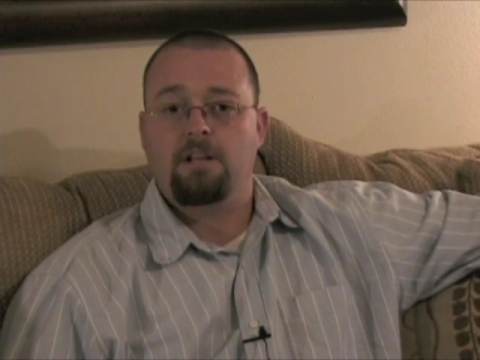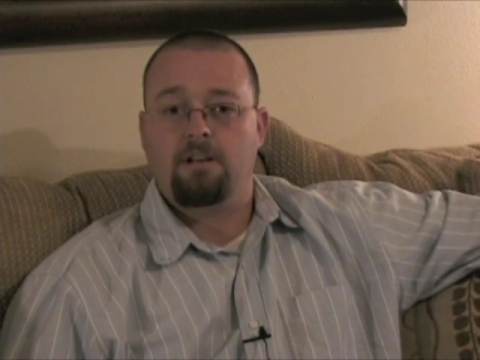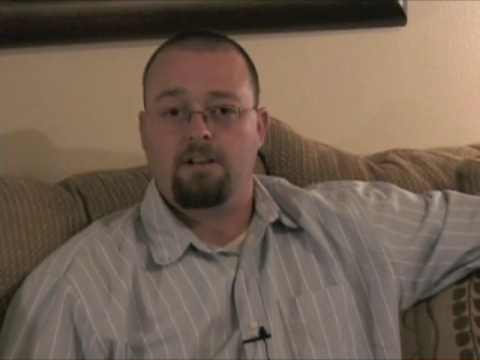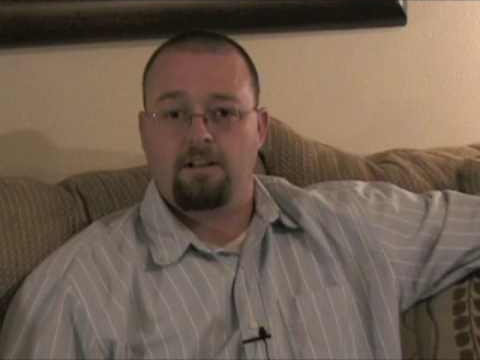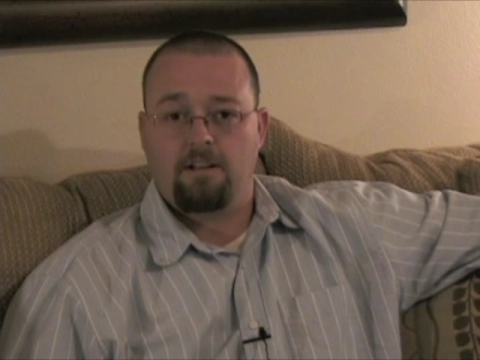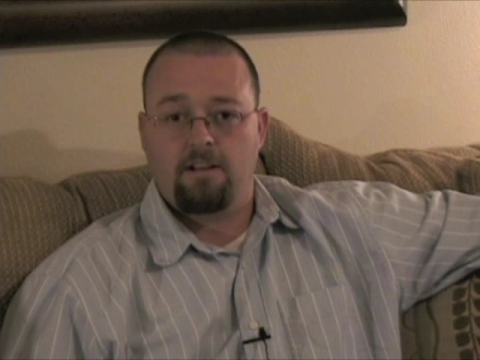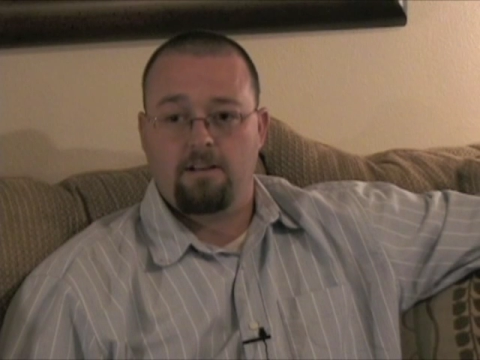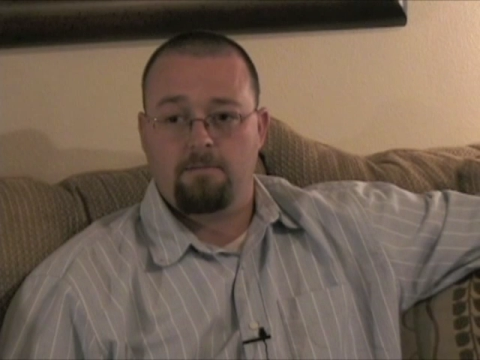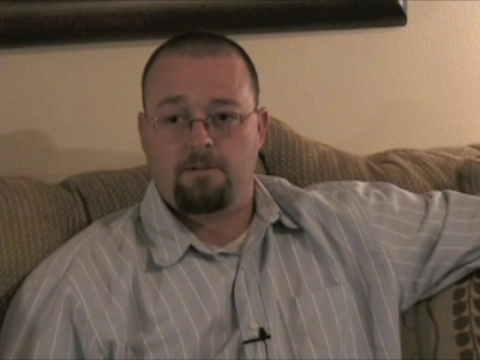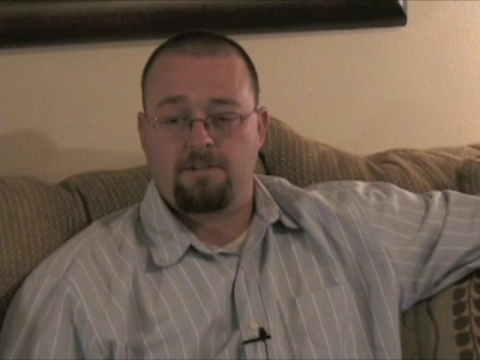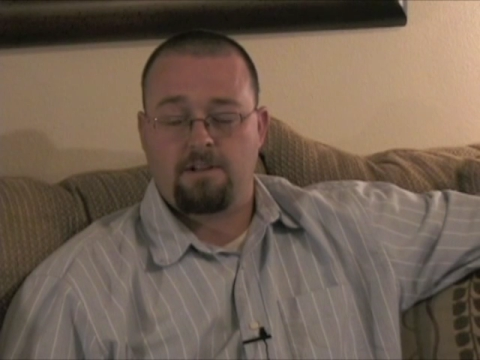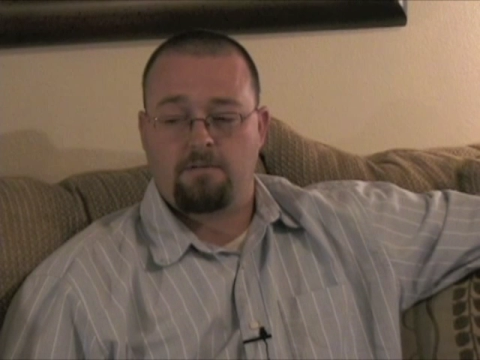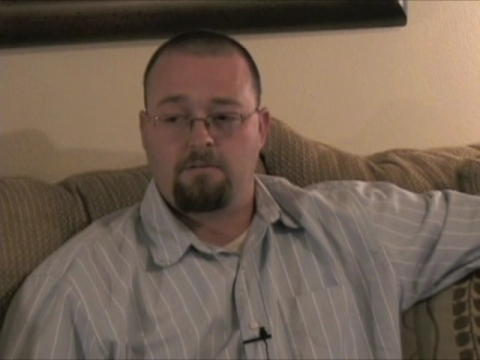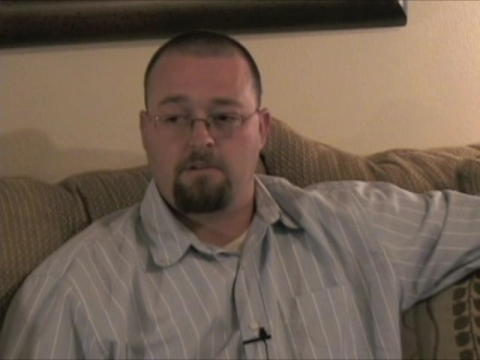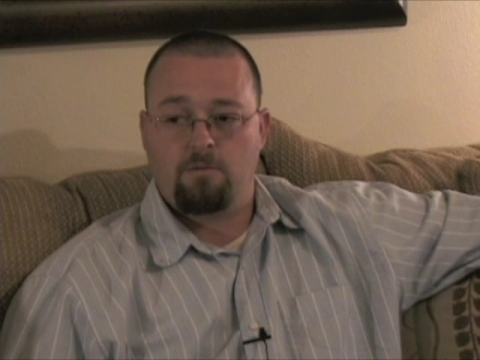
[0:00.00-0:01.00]
here again
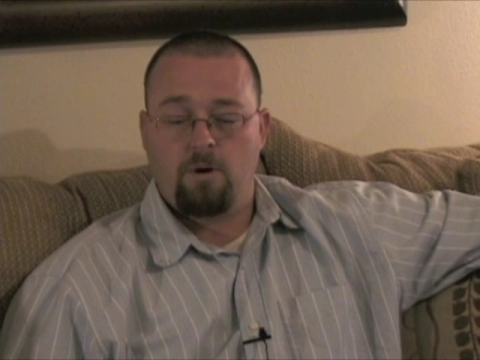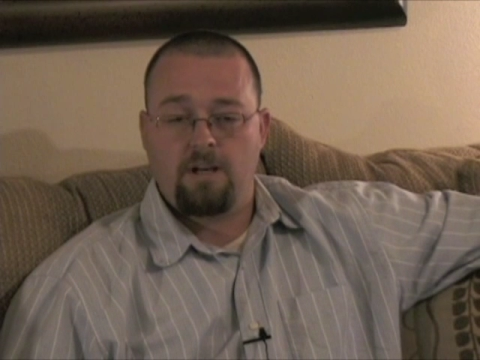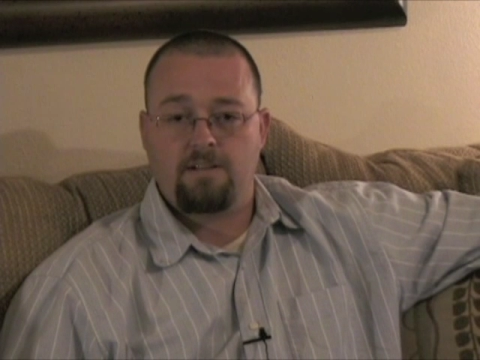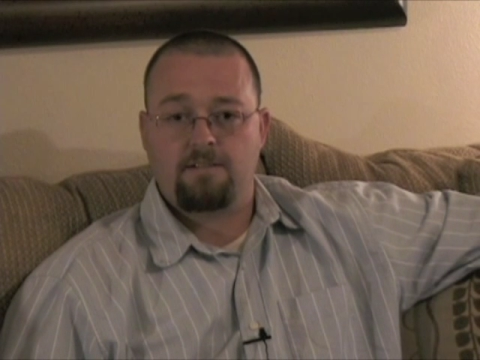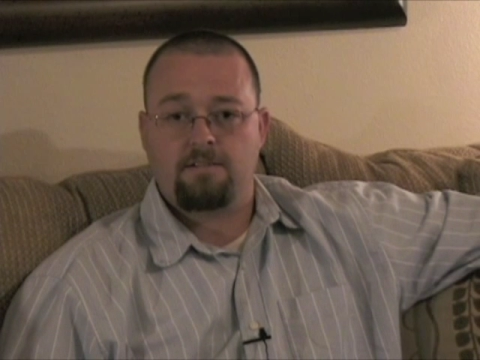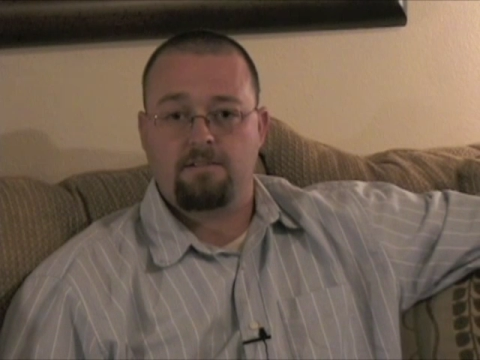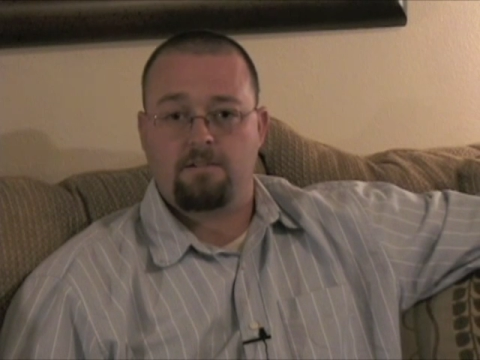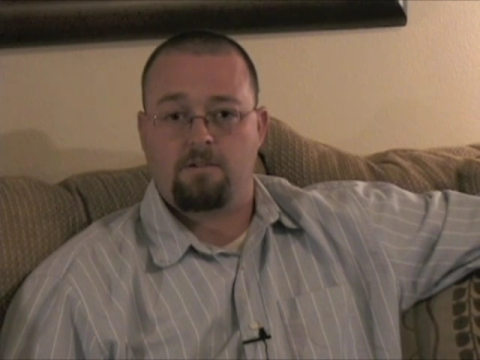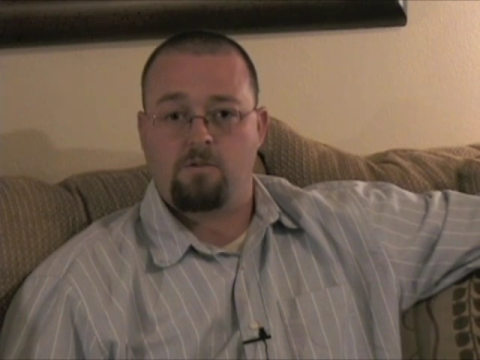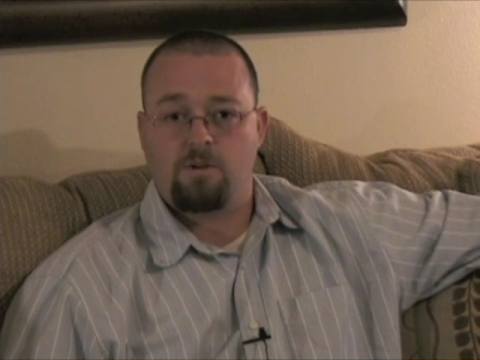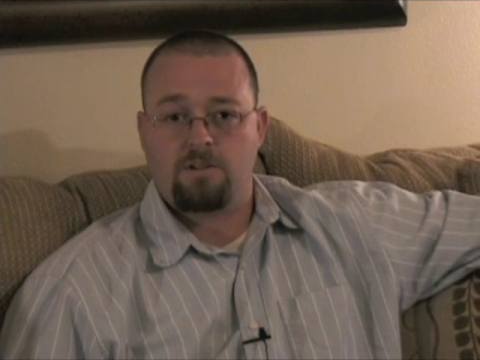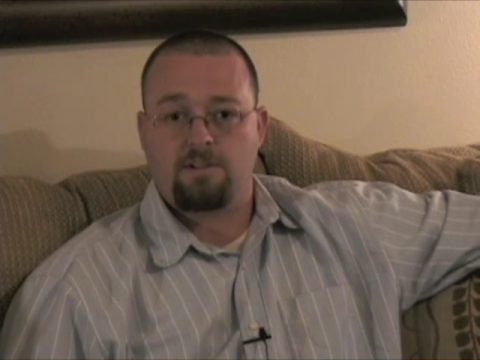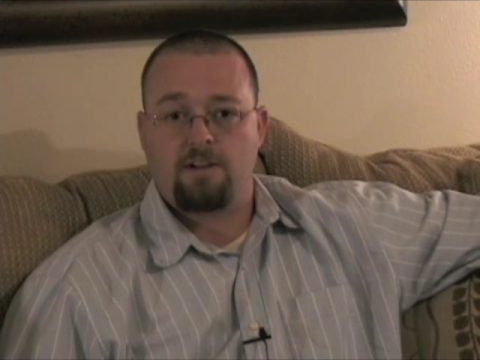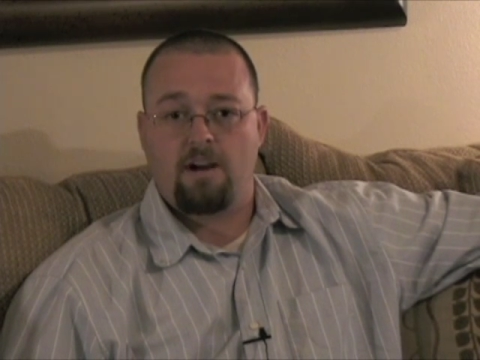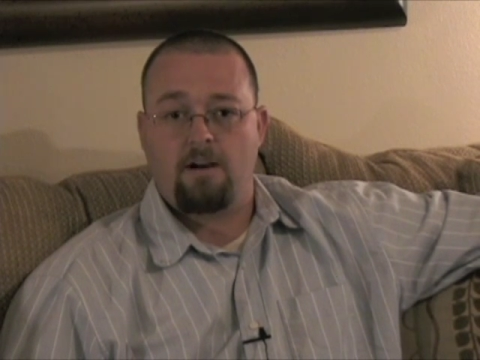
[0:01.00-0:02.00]
because I don't want to waste the
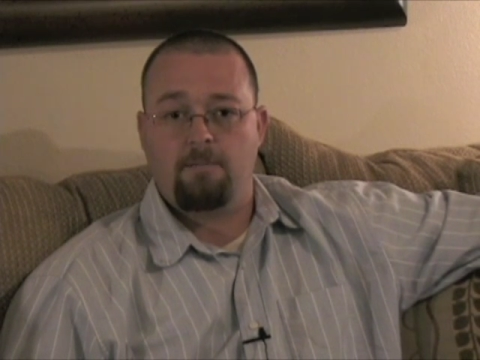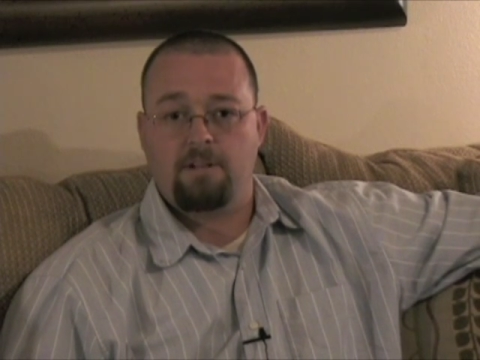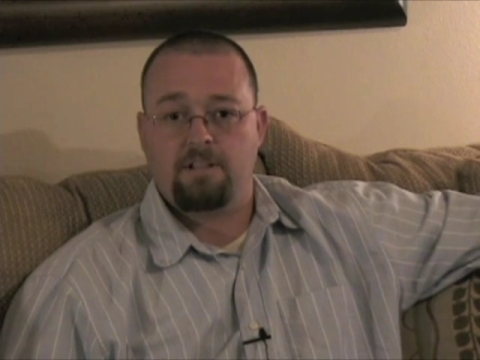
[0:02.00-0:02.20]
court's time